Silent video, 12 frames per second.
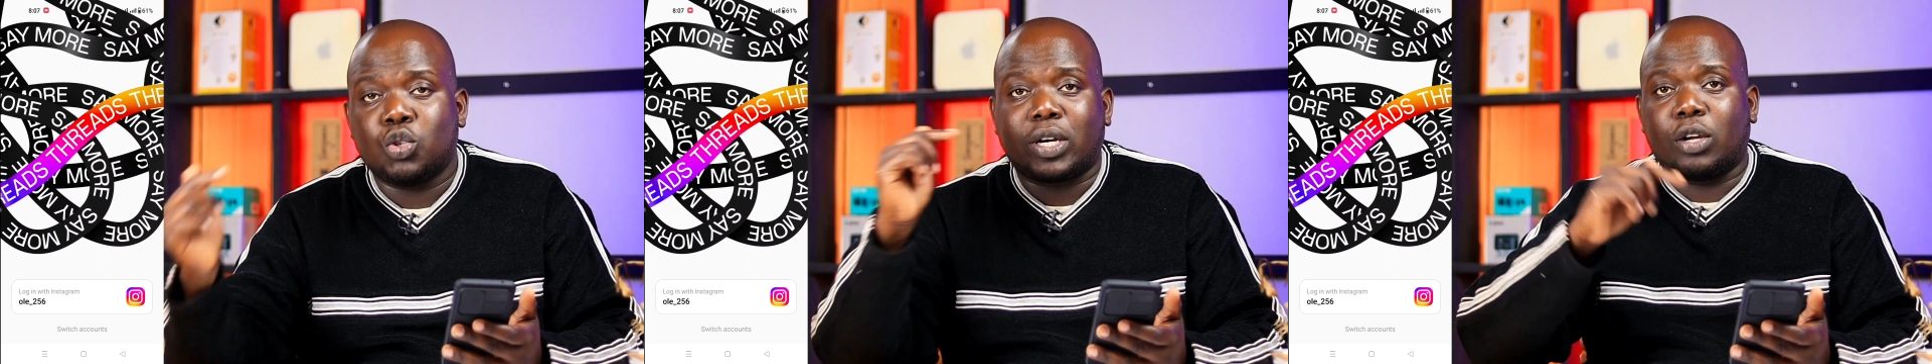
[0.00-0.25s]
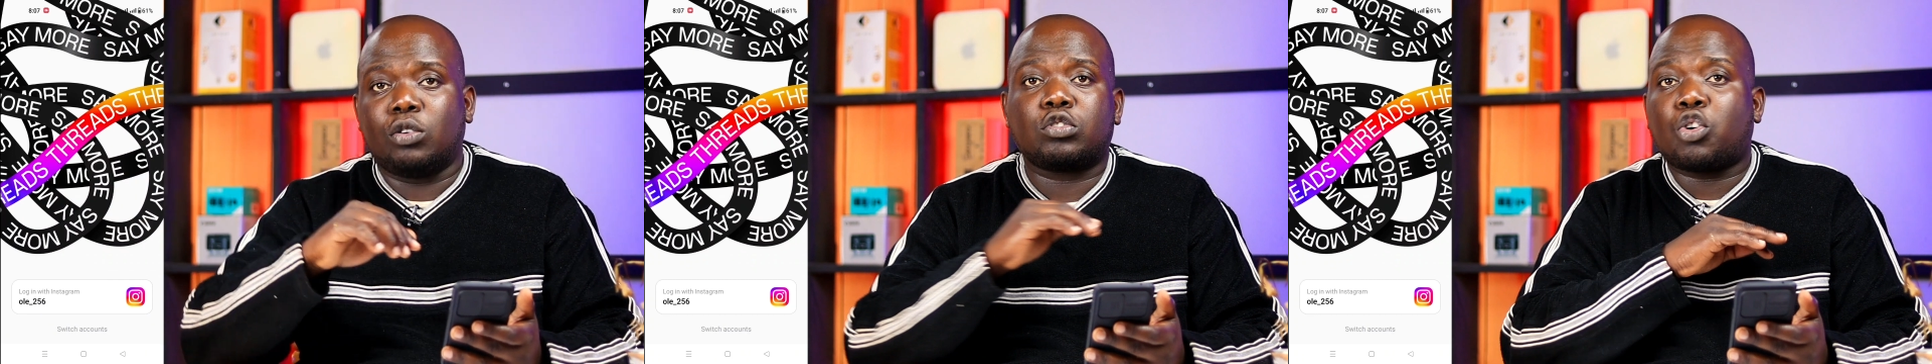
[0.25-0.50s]

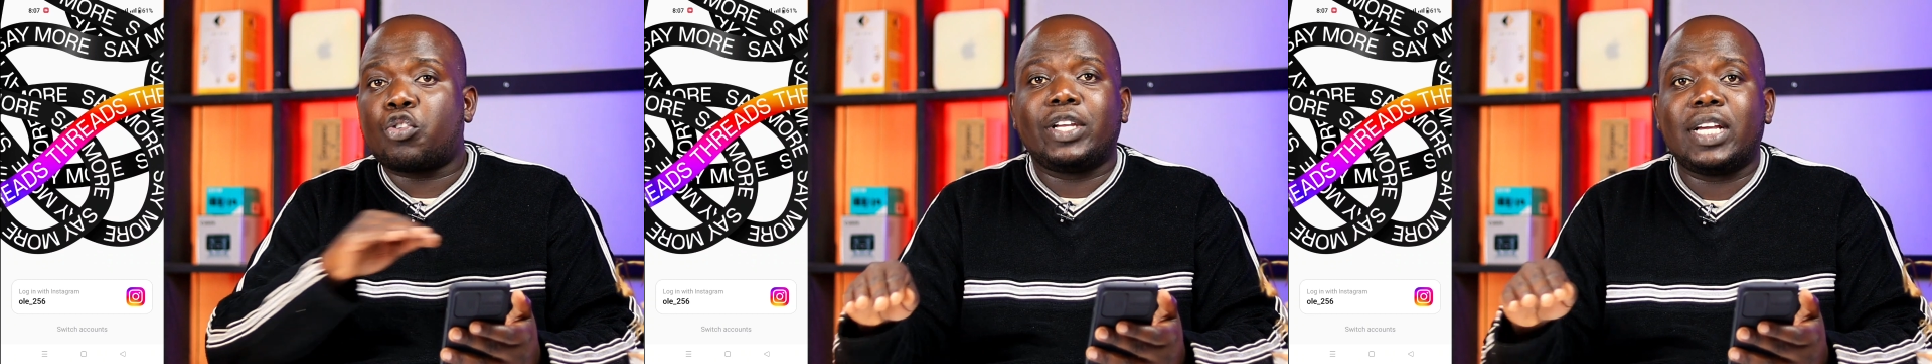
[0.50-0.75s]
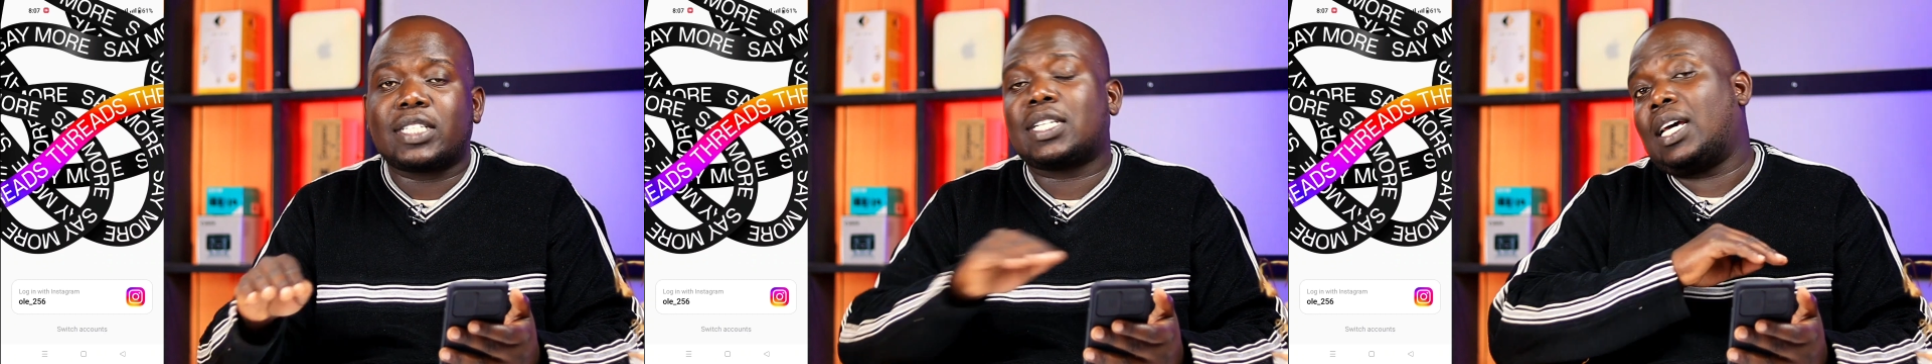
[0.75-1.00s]
You cannot
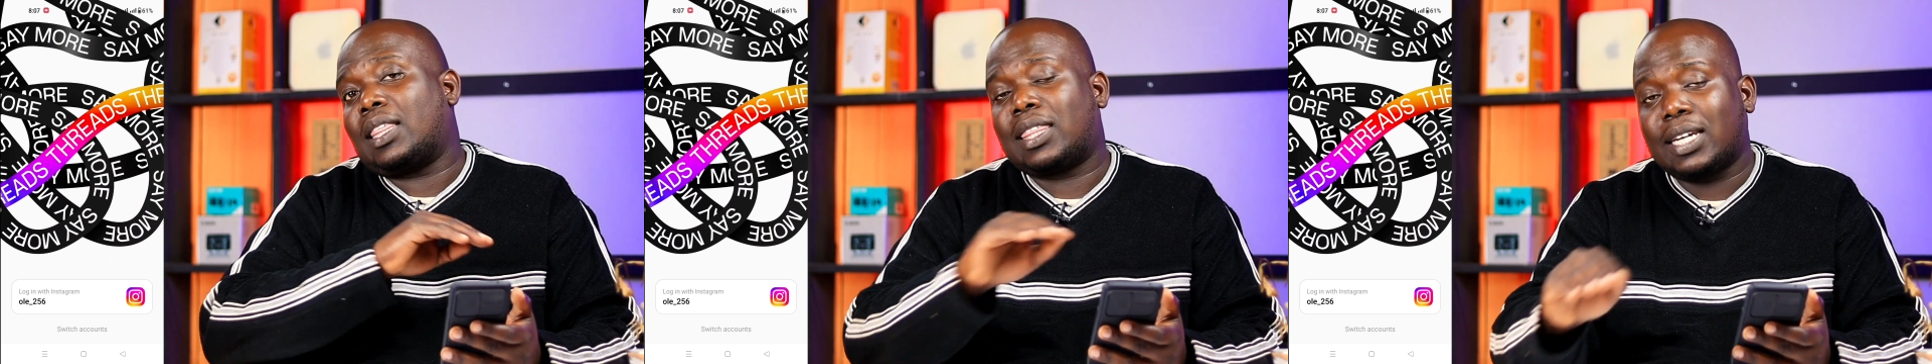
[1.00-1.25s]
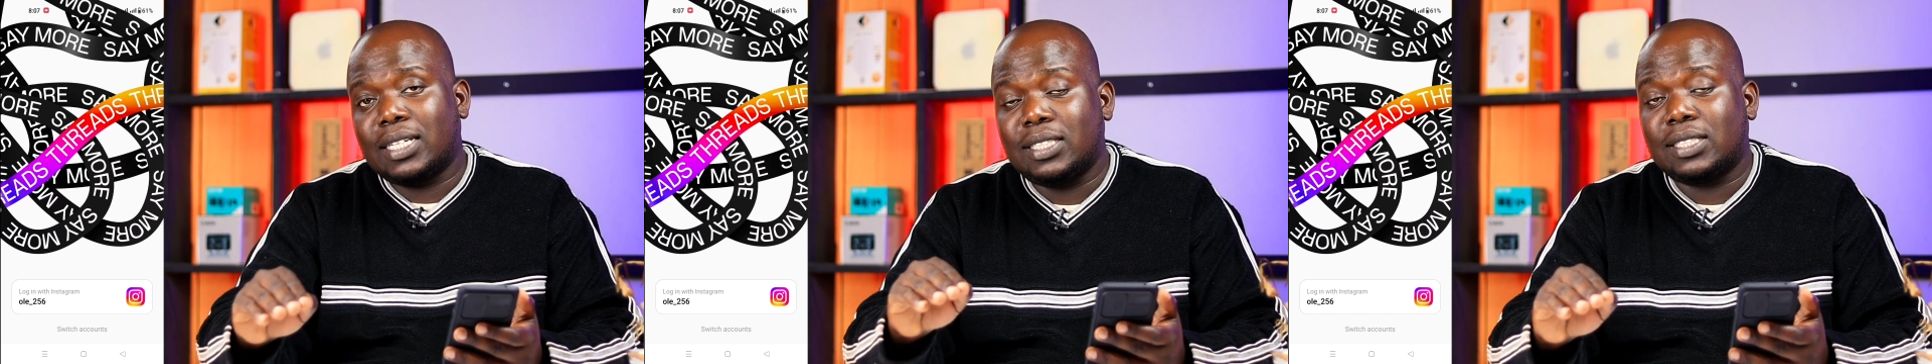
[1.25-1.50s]
create a
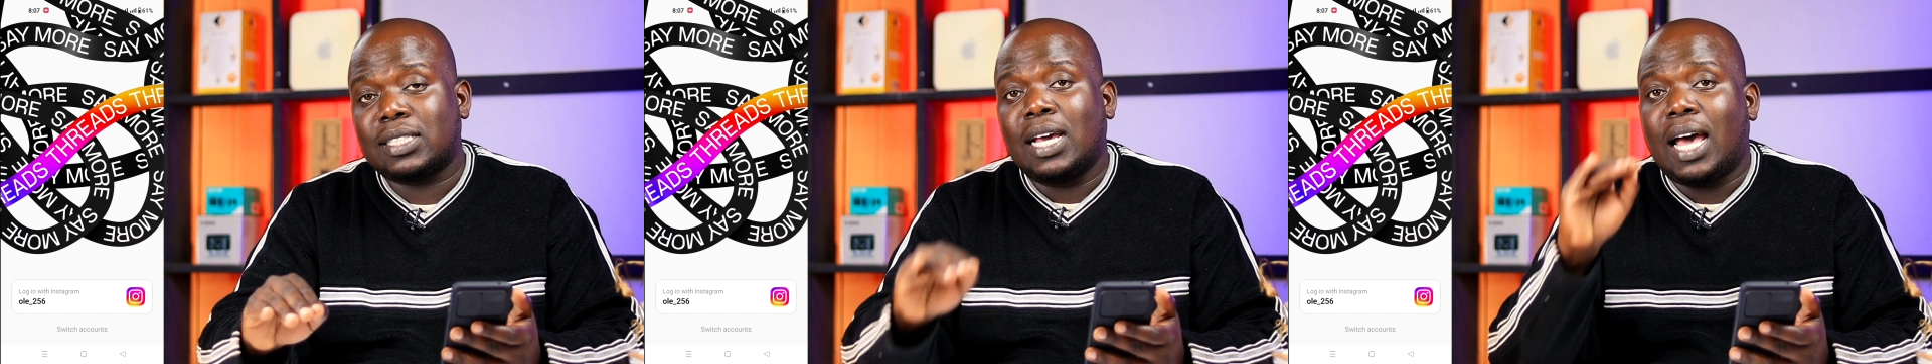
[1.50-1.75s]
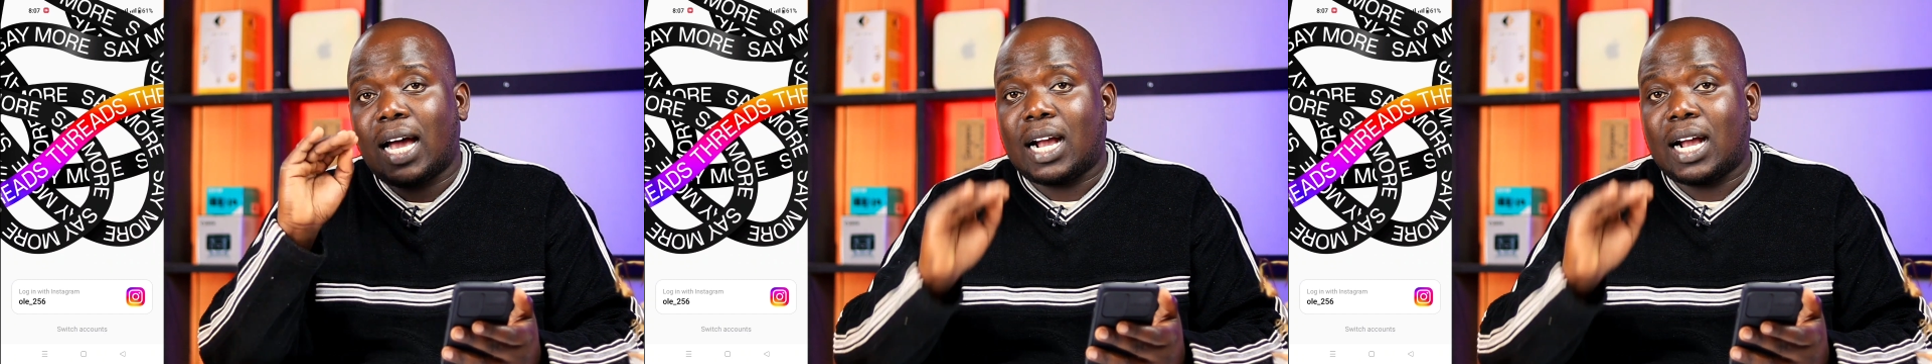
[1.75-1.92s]
Threads